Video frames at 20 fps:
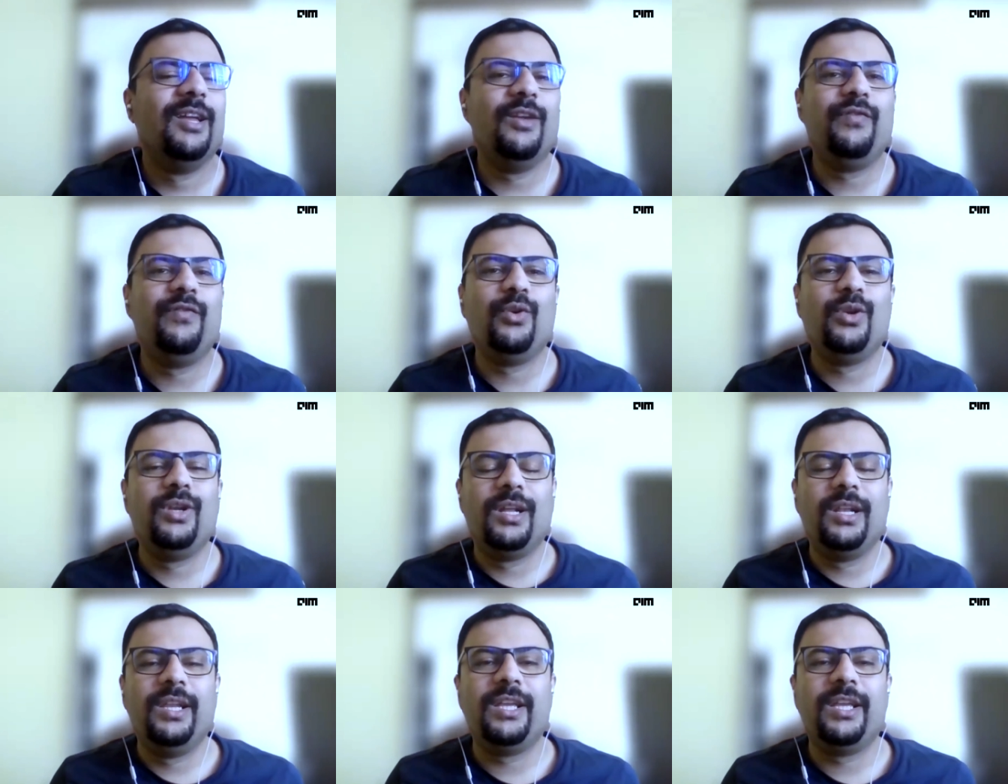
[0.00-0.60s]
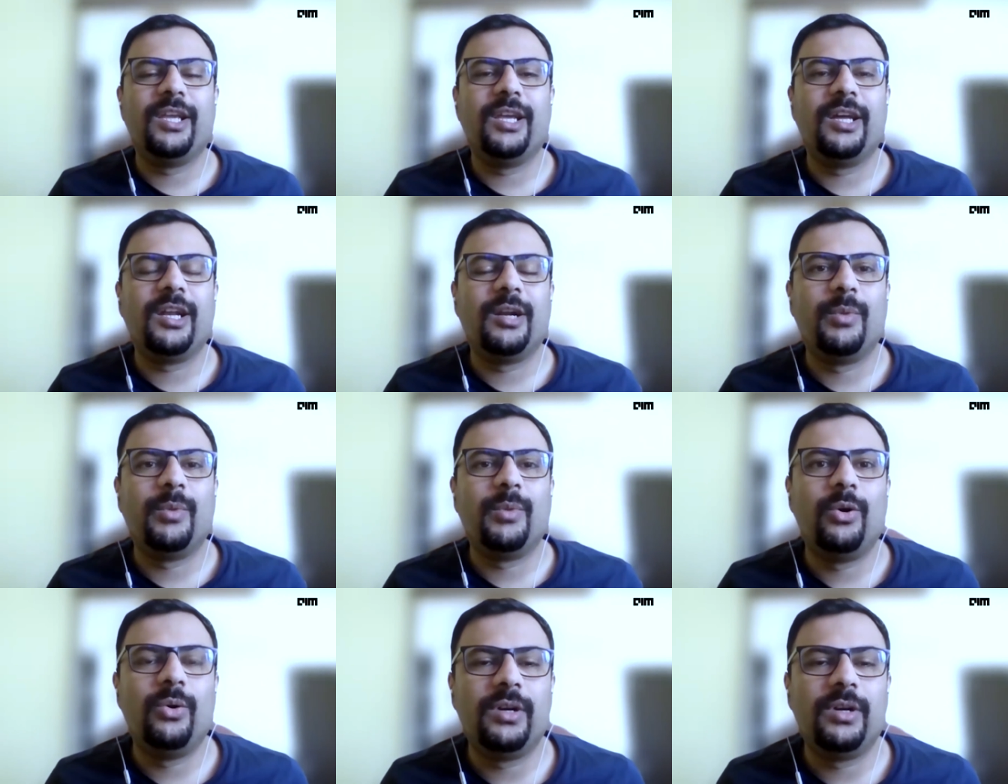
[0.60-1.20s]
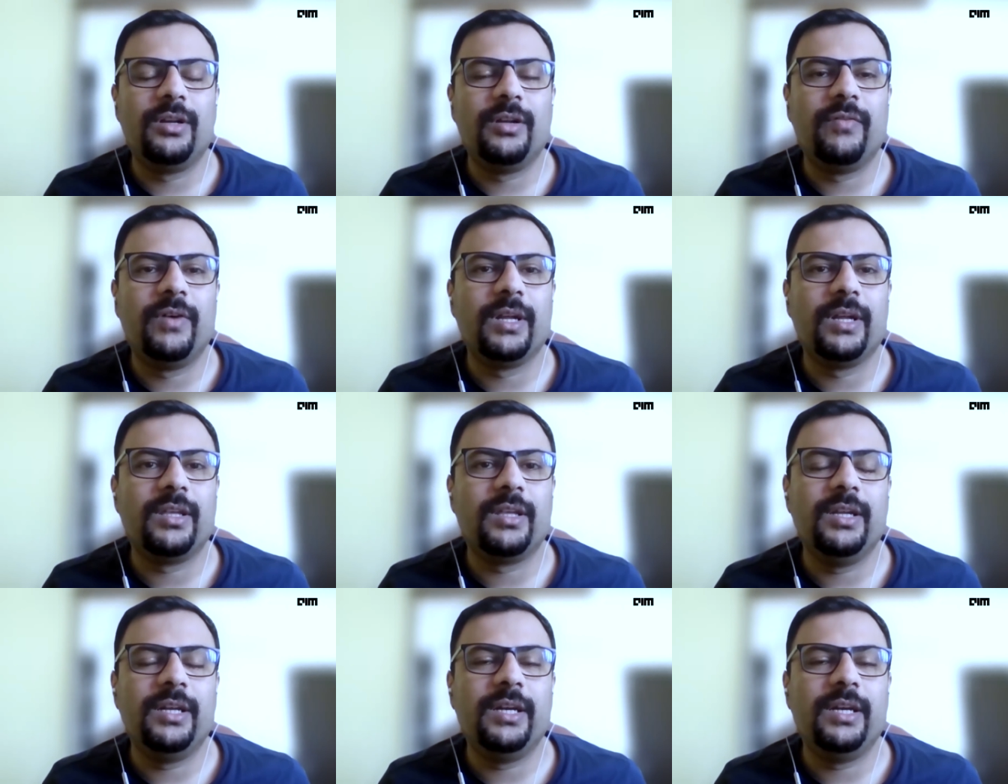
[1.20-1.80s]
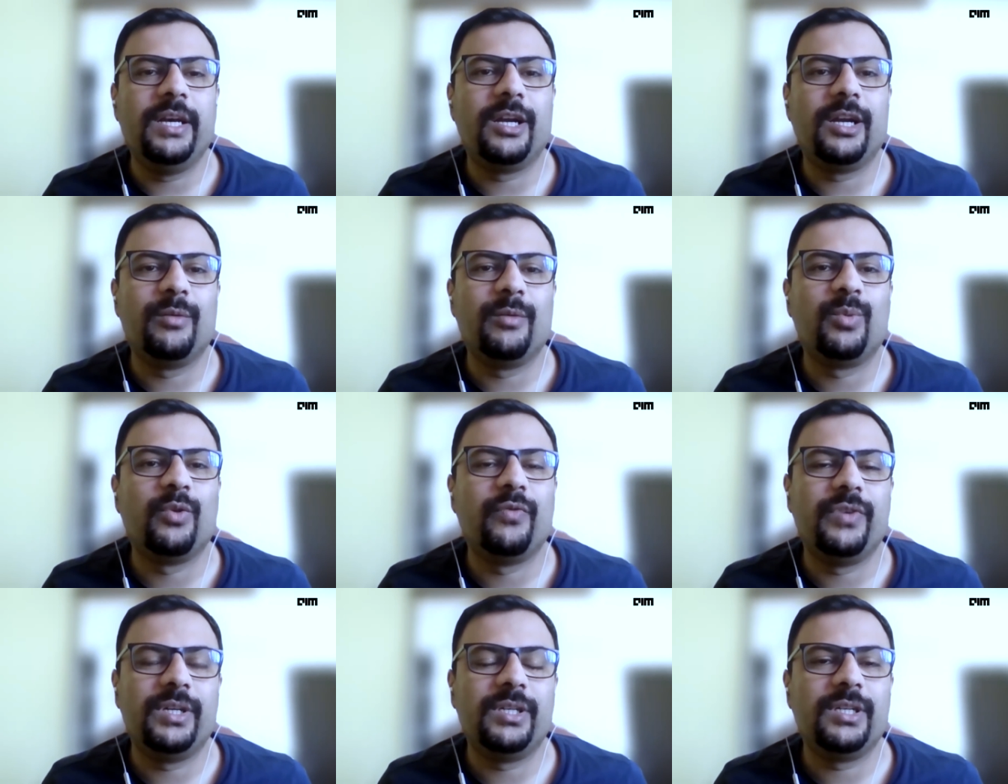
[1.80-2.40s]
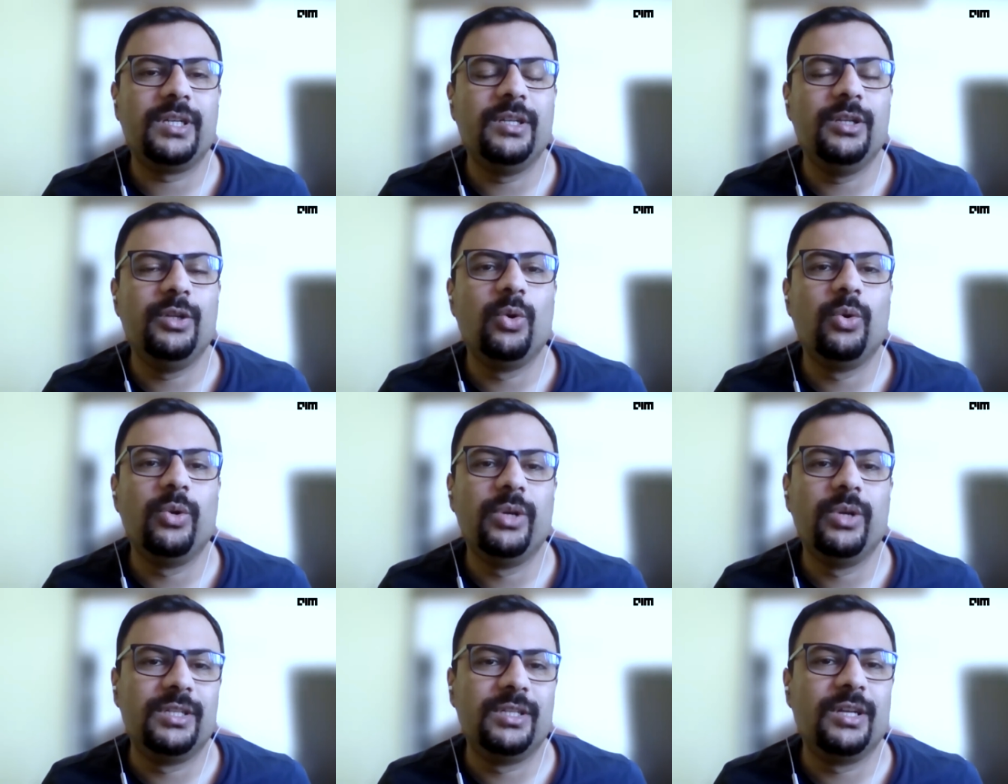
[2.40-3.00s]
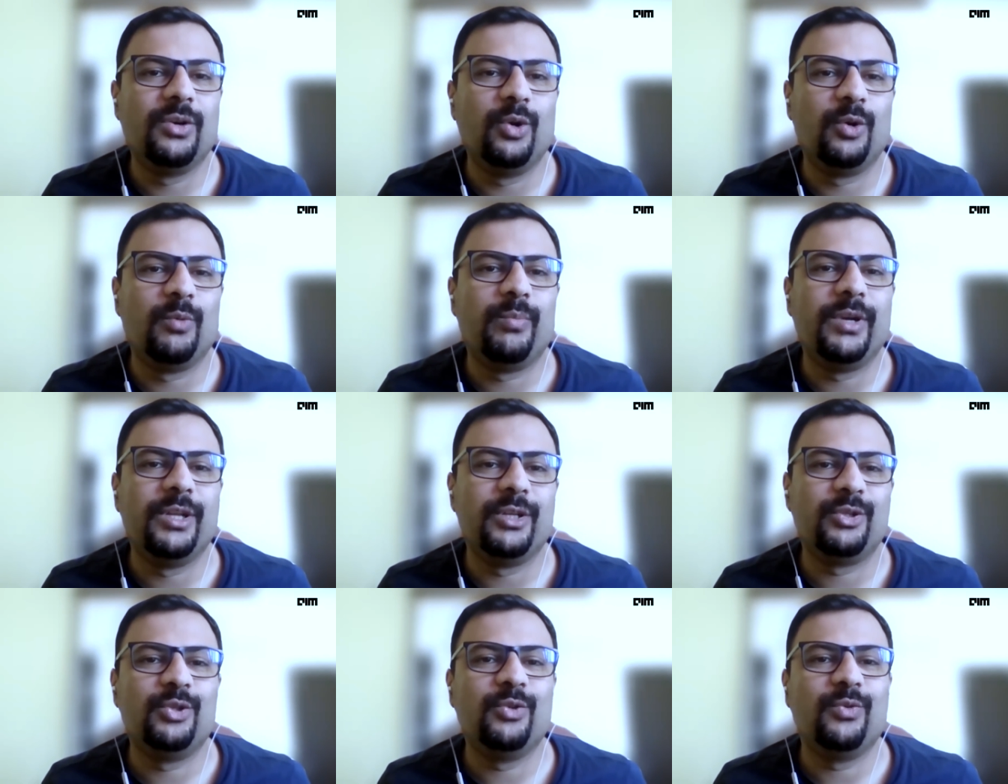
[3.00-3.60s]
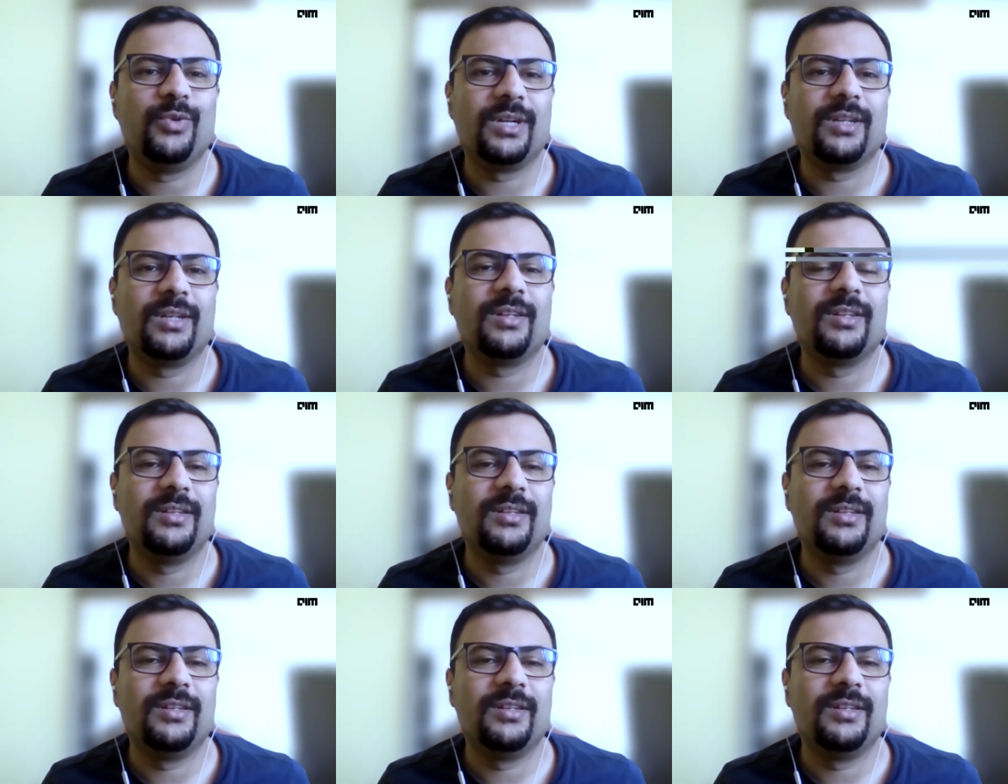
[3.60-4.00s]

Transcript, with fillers: if you really care about uh, working in data profession, Yulu is a good place to work.